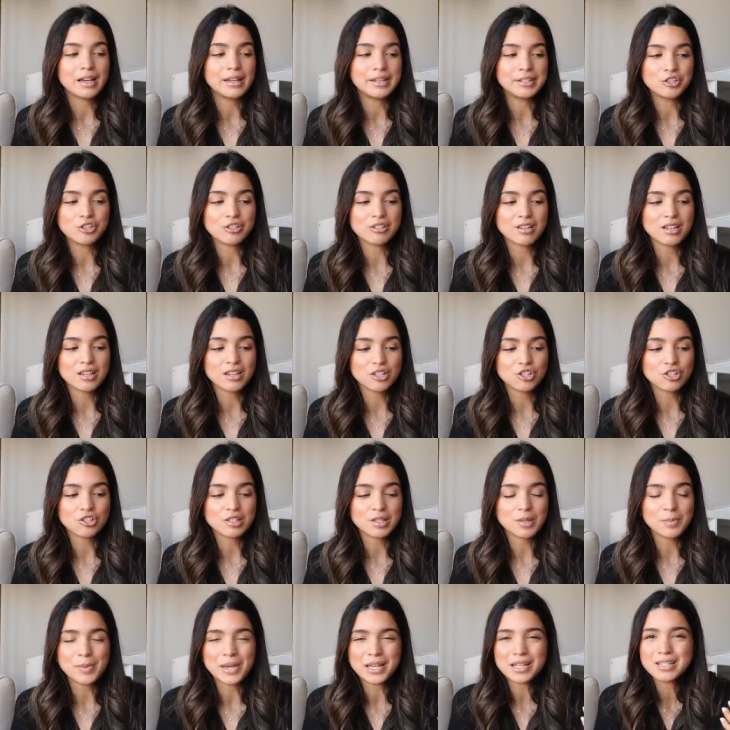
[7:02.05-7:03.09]
And I just think it
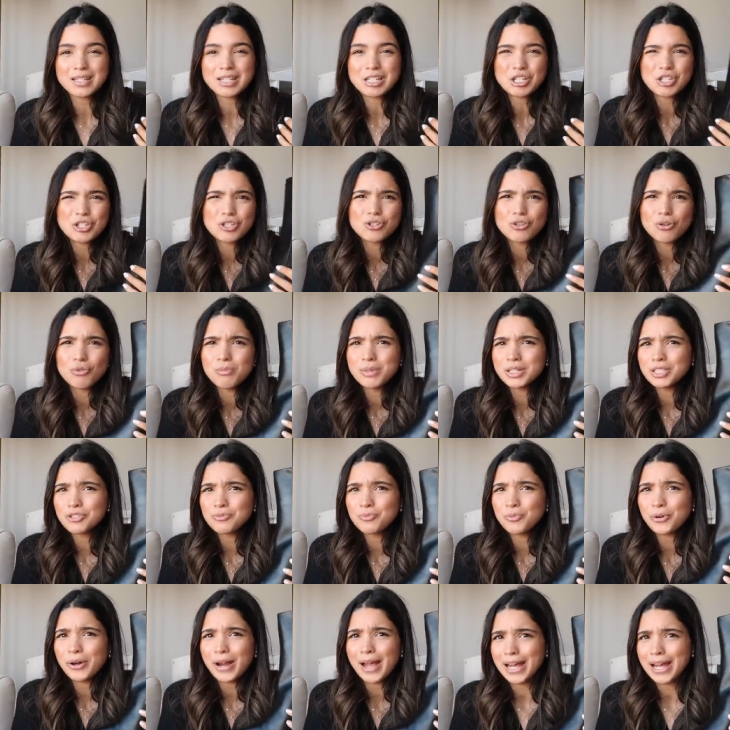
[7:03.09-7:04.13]
just makes it so much more